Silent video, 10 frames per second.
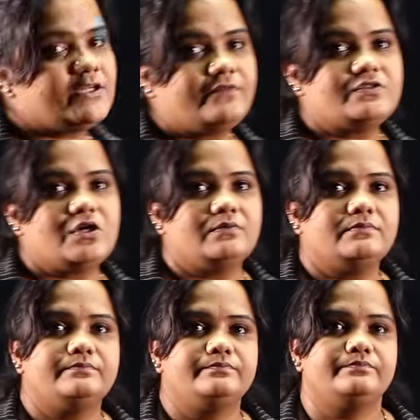of sound.
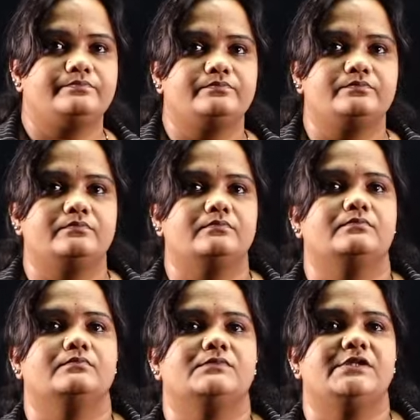
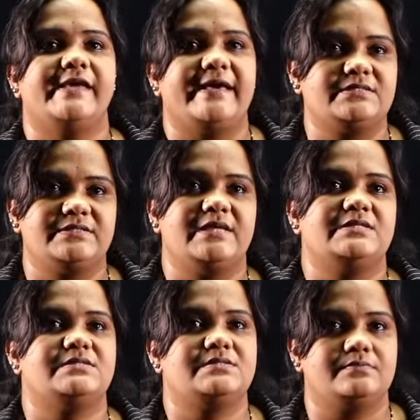Yes,
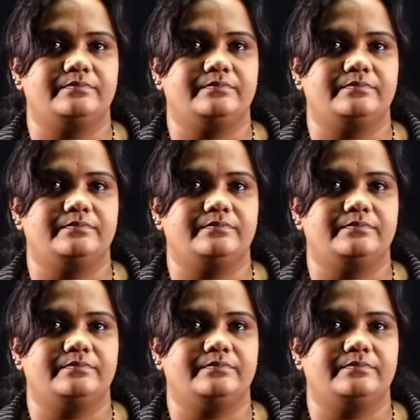yes.